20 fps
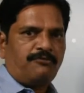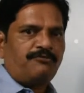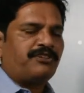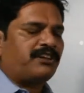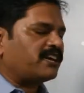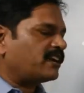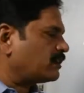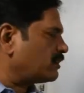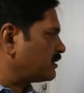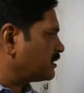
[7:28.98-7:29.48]
we
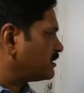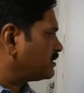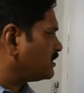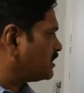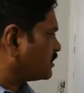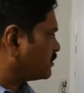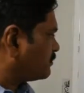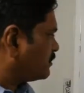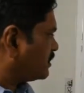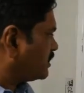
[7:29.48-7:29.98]
can learn
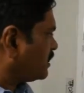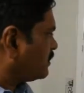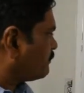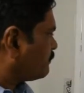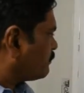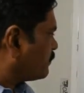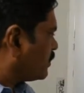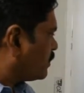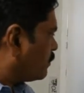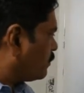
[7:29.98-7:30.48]
this one thing,
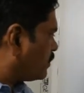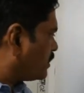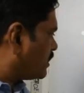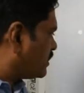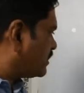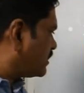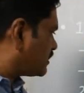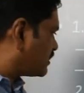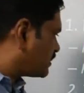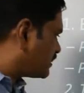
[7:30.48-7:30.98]
okay.
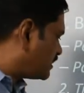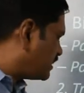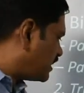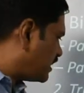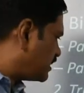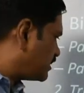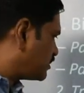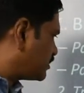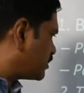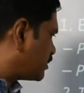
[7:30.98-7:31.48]
This three
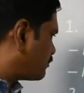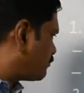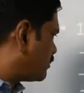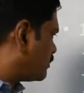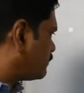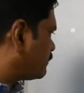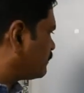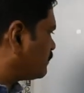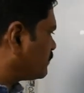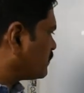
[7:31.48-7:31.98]
Asian
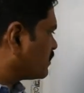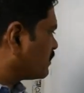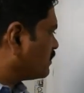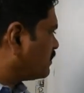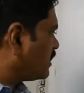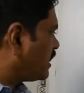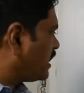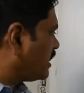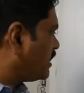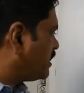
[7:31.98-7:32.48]
one,
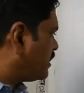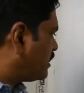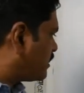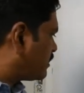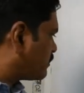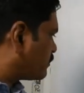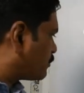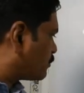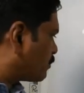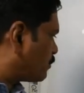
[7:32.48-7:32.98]
the
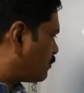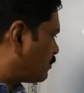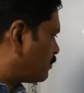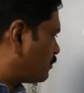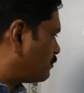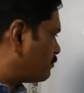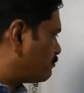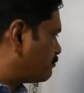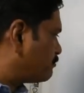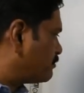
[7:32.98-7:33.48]
Indian
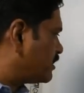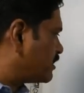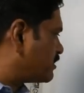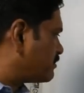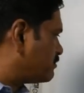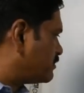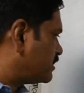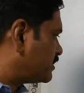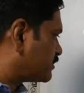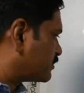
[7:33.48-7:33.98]
crow,
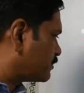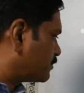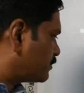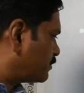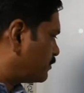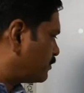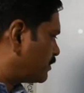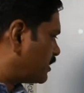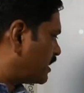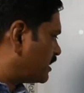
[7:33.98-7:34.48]
Burmese
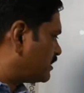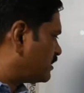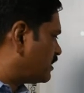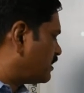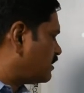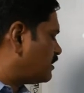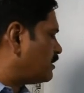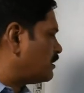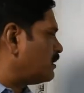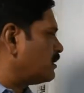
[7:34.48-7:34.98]
crow, and
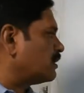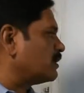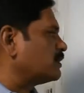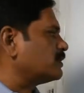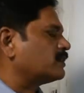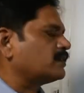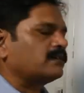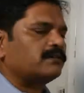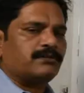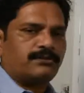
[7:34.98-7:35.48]
the
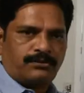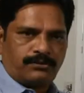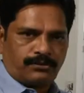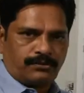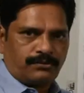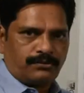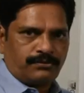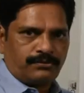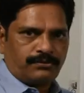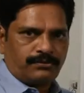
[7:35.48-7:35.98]
Lankan
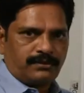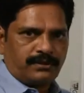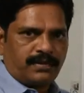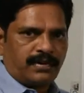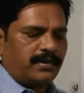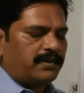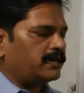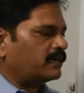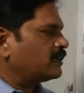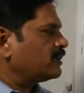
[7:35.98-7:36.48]
crow,
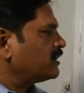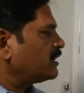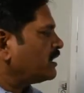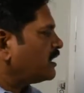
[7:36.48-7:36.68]
clear.